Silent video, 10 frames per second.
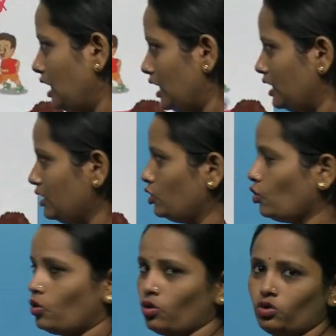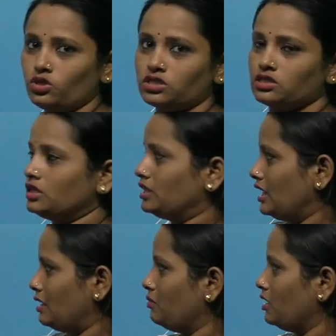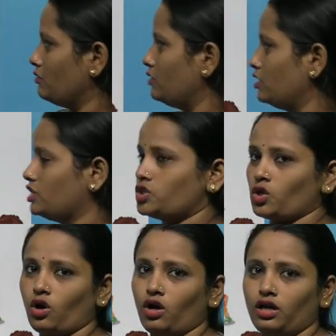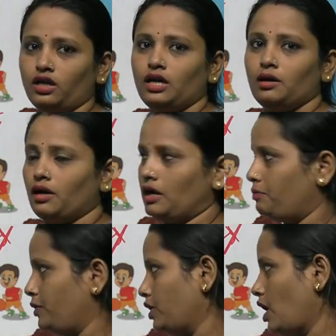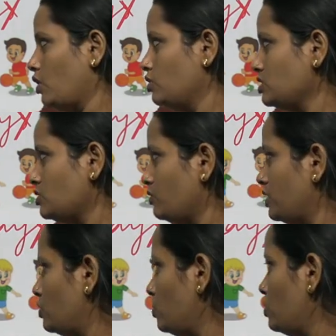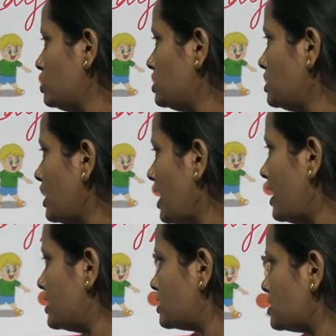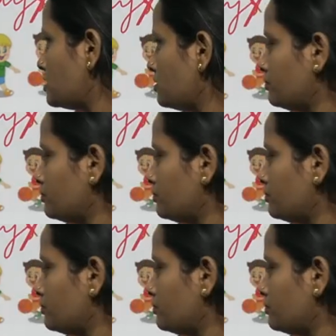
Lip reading: in those naming words or pronouns we use S.